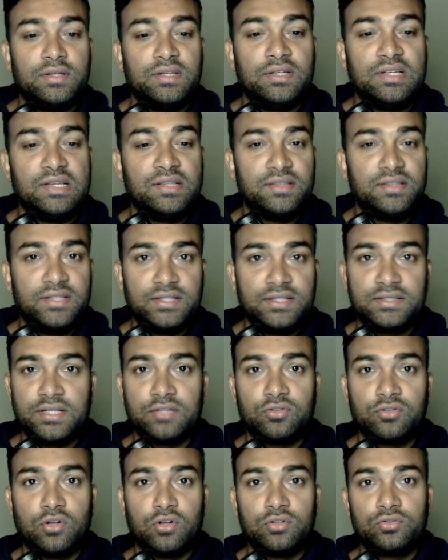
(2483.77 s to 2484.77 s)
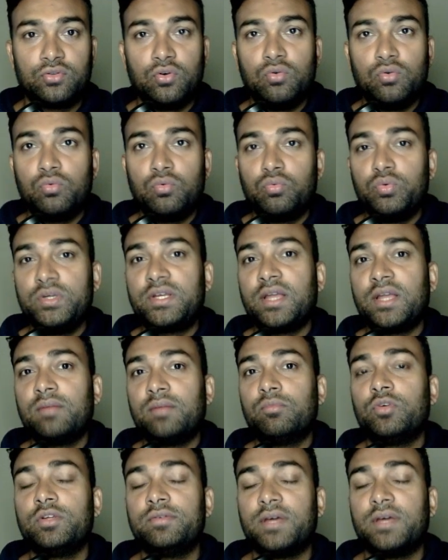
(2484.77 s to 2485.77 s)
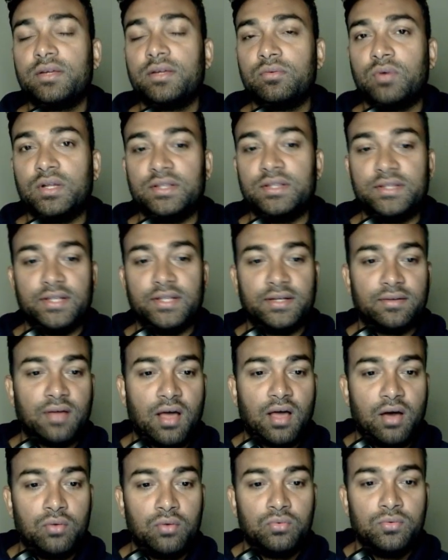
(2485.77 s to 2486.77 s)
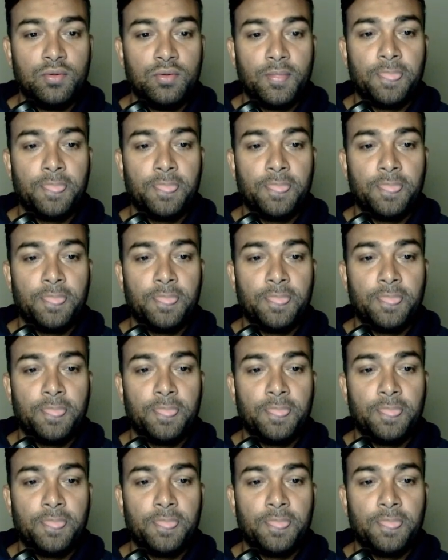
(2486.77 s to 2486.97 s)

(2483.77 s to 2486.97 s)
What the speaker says: in this case also we can modify one thing. How?